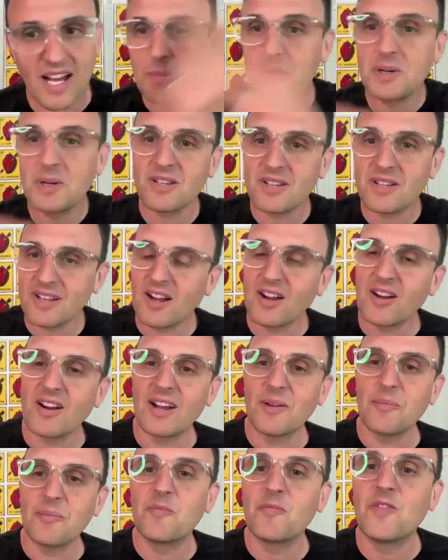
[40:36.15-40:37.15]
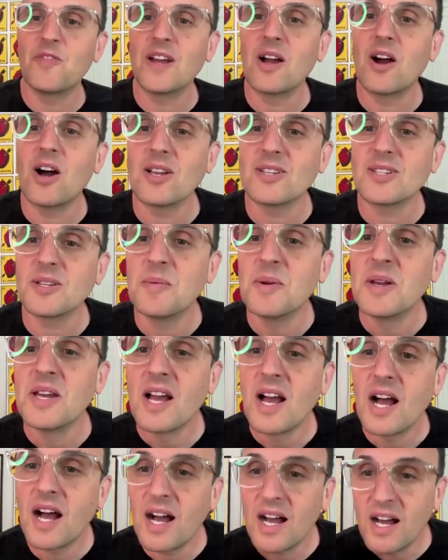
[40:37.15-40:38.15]
I'm gonna. All right, awesome.
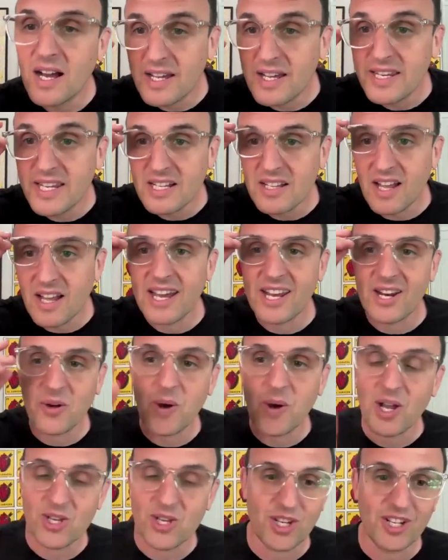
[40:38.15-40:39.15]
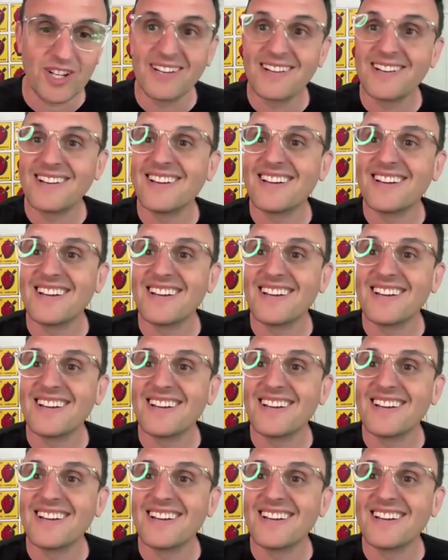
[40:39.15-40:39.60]
Uh, Nikolai had a question.